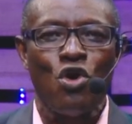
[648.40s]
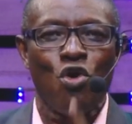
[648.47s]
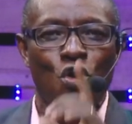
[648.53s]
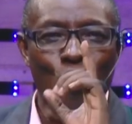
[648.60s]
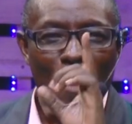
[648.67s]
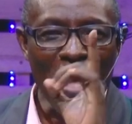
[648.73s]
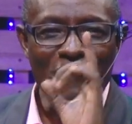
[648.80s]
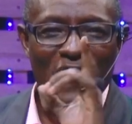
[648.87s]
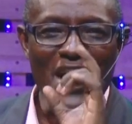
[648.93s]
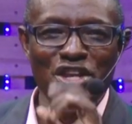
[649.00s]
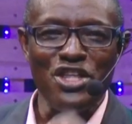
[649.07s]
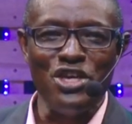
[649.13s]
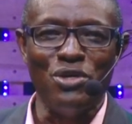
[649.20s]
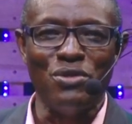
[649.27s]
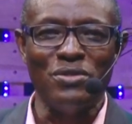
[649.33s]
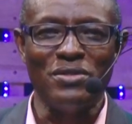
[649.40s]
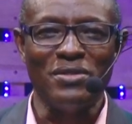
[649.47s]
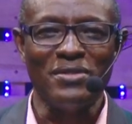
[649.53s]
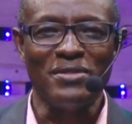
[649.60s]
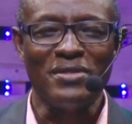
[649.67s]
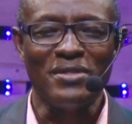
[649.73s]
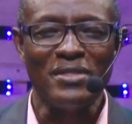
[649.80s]
Whoever knew
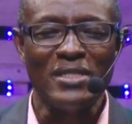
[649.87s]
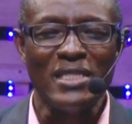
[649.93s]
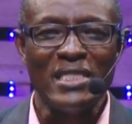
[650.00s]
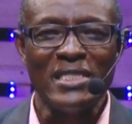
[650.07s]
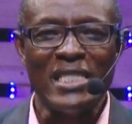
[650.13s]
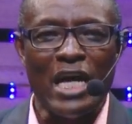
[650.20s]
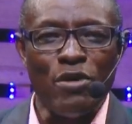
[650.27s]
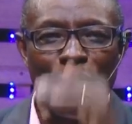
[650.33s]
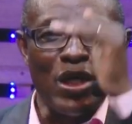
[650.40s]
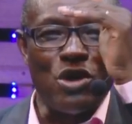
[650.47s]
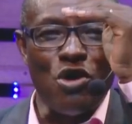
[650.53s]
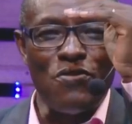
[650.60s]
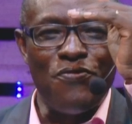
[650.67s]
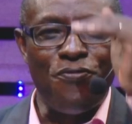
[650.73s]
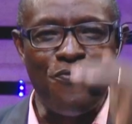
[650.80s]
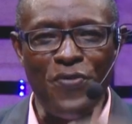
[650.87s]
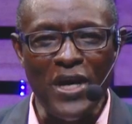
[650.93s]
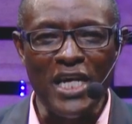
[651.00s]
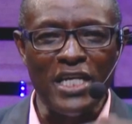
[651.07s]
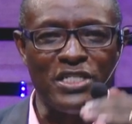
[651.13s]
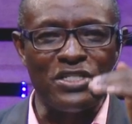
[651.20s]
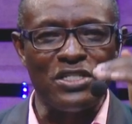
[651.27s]
that we could
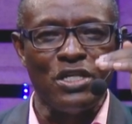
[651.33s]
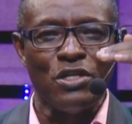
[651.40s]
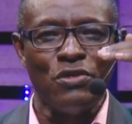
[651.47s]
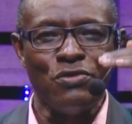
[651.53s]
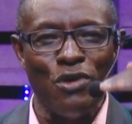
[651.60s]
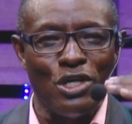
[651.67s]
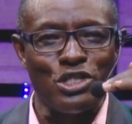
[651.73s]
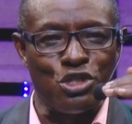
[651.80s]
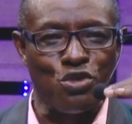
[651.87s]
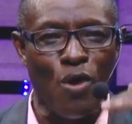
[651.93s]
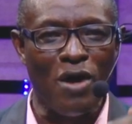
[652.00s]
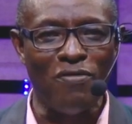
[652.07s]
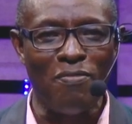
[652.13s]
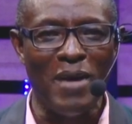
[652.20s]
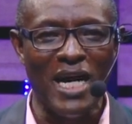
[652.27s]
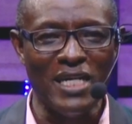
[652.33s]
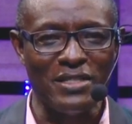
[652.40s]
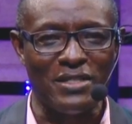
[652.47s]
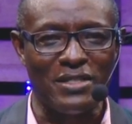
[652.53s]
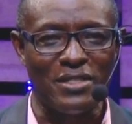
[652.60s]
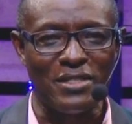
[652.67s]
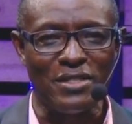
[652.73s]
finish those 12
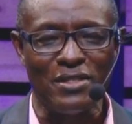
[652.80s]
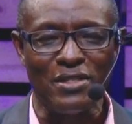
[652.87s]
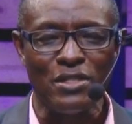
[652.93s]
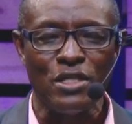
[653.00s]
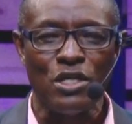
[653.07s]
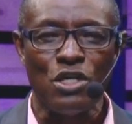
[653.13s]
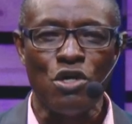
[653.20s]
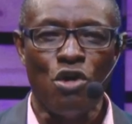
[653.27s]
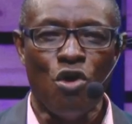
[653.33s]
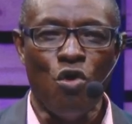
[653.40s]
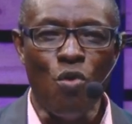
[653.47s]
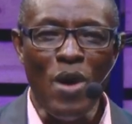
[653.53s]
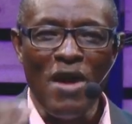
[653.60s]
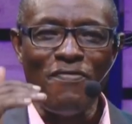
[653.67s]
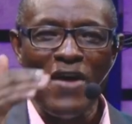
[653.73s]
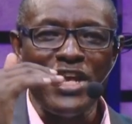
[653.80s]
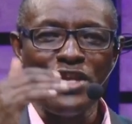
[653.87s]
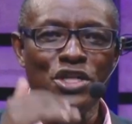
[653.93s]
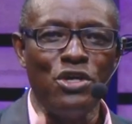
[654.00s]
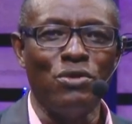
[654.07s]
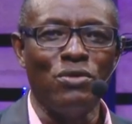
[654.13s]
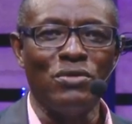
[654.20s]
months? Whoever
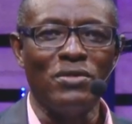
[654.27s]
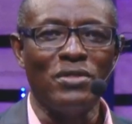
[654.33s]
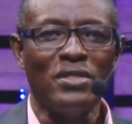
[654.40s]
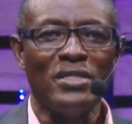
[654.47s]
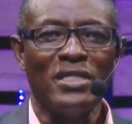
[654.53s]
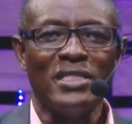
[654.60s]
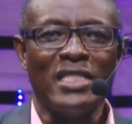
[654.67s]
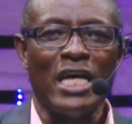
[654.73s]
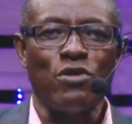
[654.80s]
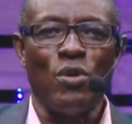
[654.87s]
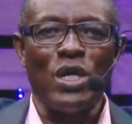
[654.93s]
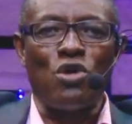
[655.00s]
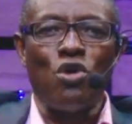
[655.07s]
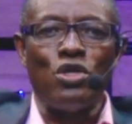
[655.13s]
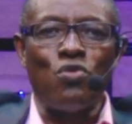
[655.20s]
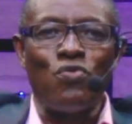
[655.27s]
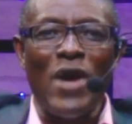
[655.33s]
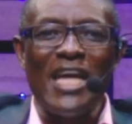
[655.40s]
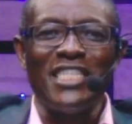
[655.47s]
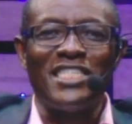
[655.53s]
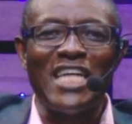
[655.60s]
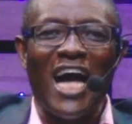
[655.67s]
knew that we could
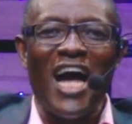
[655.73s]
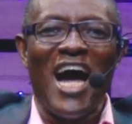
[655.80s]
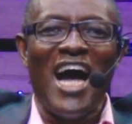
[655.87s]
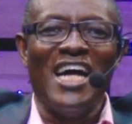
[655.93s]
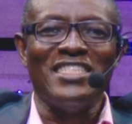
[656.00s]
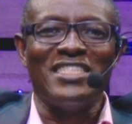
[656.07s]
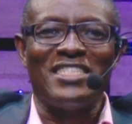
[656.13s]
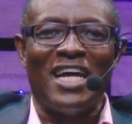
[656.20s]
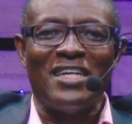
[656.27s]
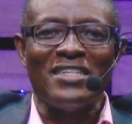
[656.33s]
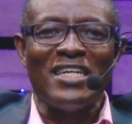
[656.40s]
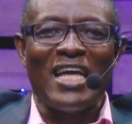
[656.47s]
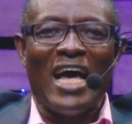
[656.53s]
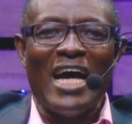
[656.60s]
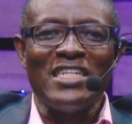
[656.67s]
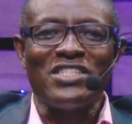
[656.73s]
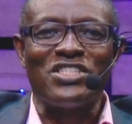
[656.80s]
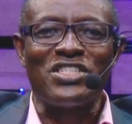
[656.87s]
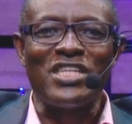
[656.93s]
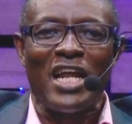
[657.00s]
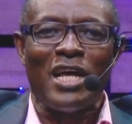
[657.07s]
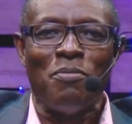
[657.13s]
raise our hands and
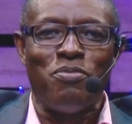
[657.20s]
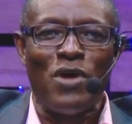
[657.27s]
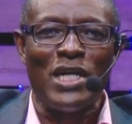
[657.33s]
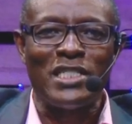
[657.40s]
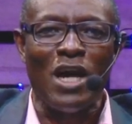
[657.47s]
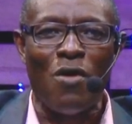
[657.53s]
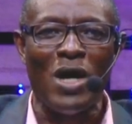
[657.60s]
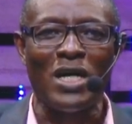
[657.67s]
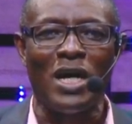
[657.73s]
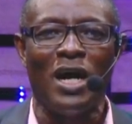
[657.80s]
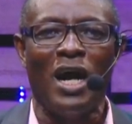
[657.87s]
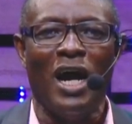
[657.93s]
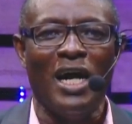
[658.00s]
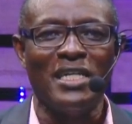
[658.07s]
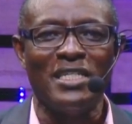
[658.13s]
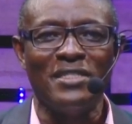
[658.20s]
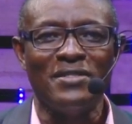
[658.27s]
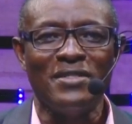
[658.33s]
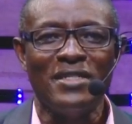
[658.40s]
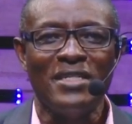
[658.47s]
celebrate our God?